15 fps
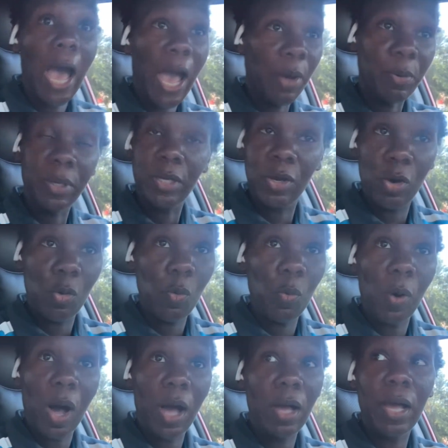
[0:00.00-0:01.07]
I want to go
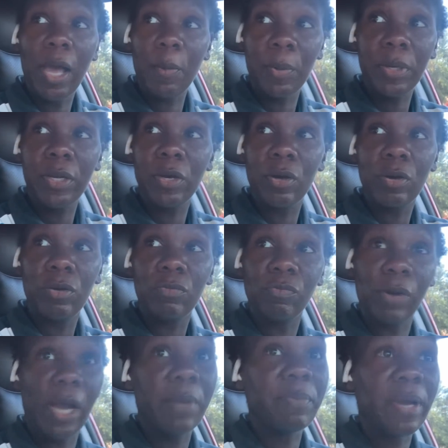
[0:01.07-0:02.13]
walk, I want to go
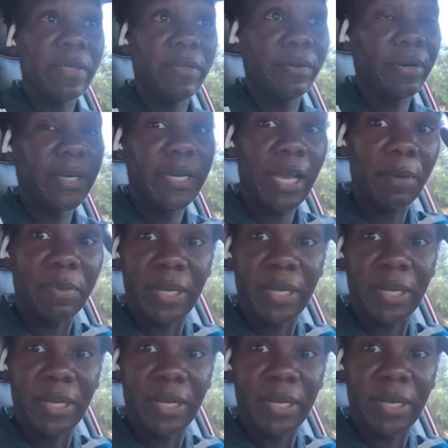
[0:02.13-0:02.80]
ride by there right now,